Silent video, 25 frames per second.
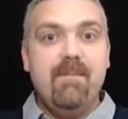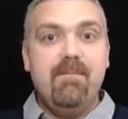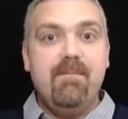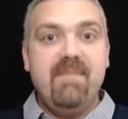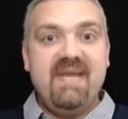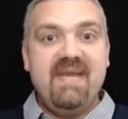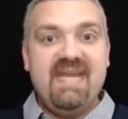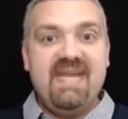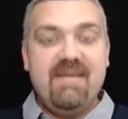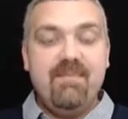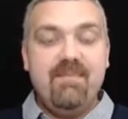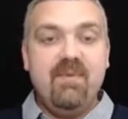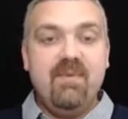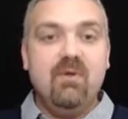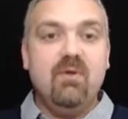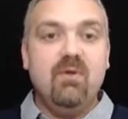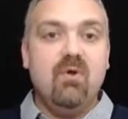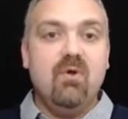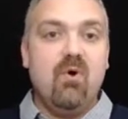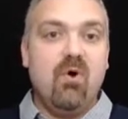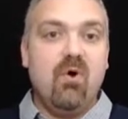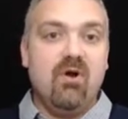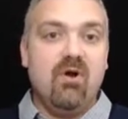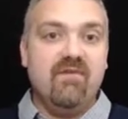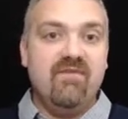people
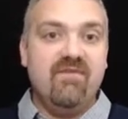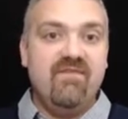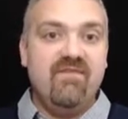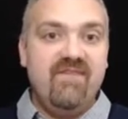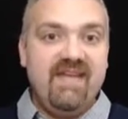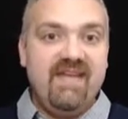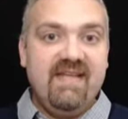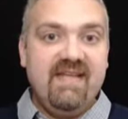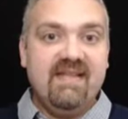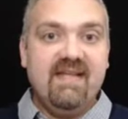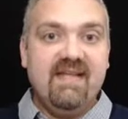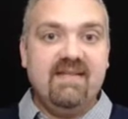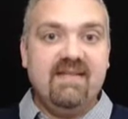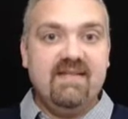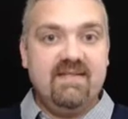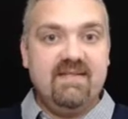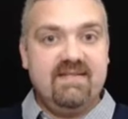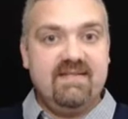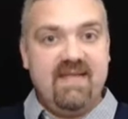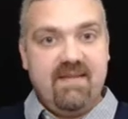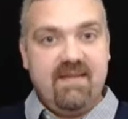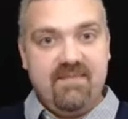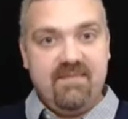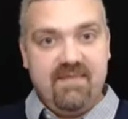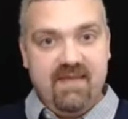are feeling the
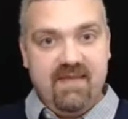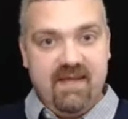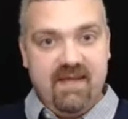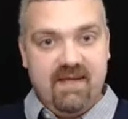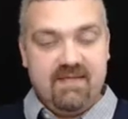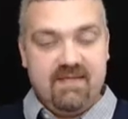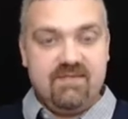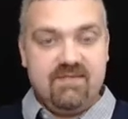same thing.